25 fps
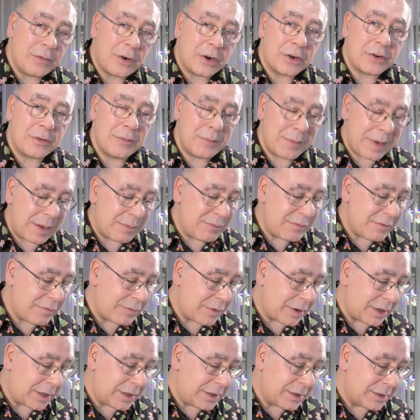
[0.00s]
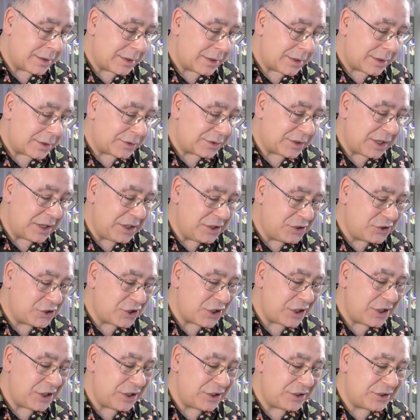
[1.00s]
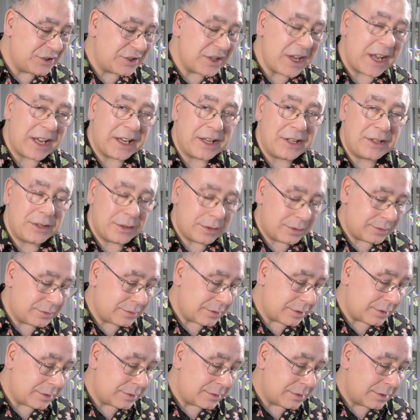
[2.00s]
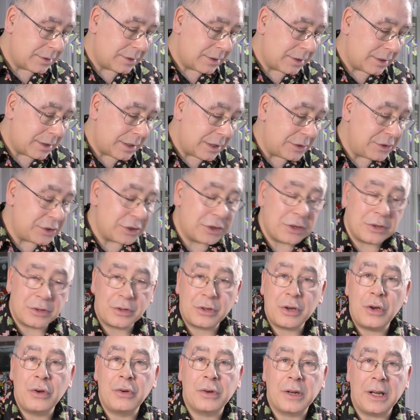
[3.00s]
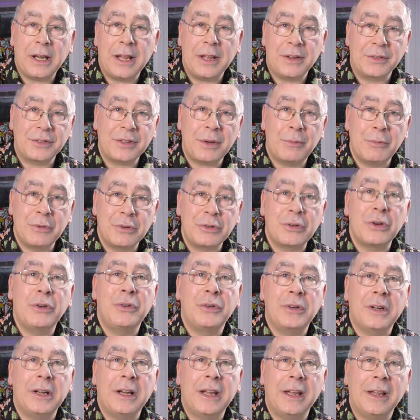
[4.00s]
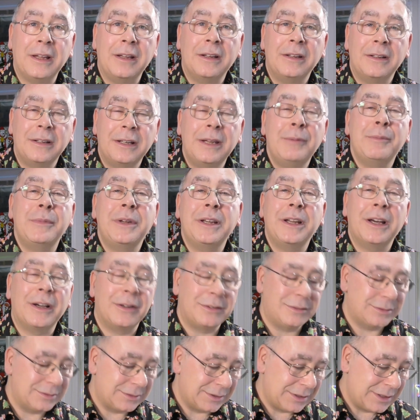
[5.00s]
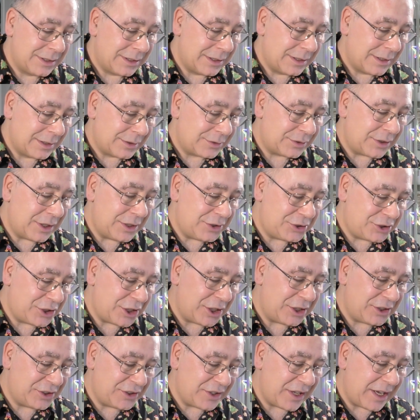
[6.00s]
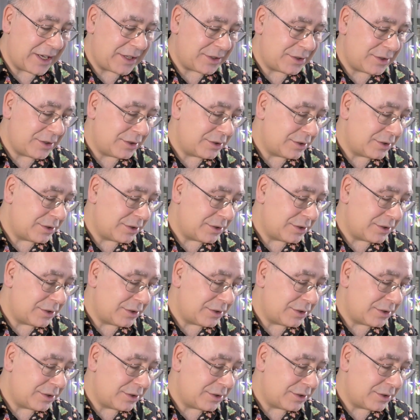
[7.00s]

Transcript: I can remember right, D G Z, and you can Google it. Someone Google it. Let me know. D G Z.